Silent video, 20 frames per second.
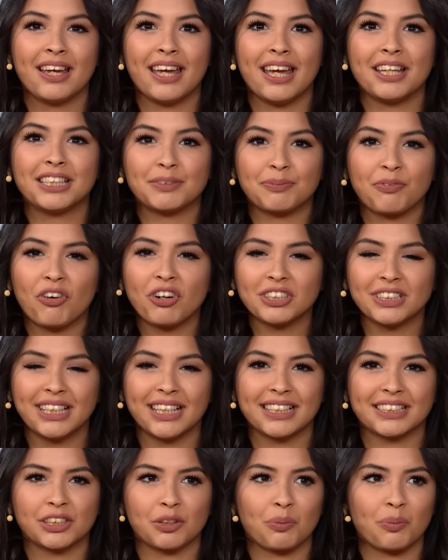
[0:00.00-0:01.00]
it's forcing
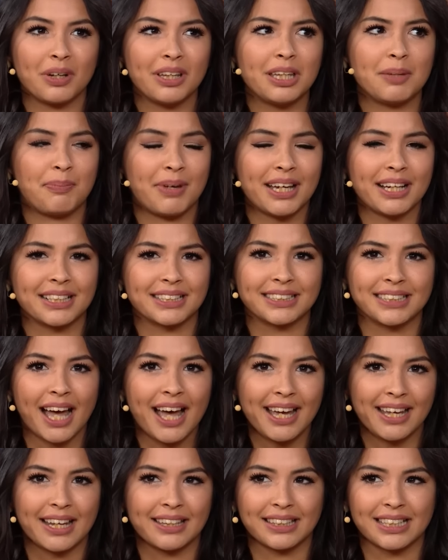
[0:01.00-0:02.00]
us to really pick a
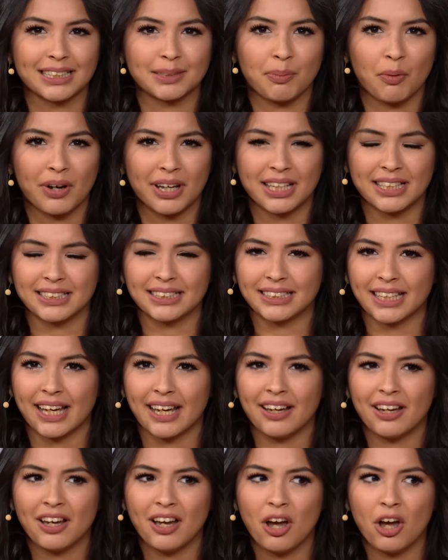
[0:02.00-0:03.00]
side at this point and say,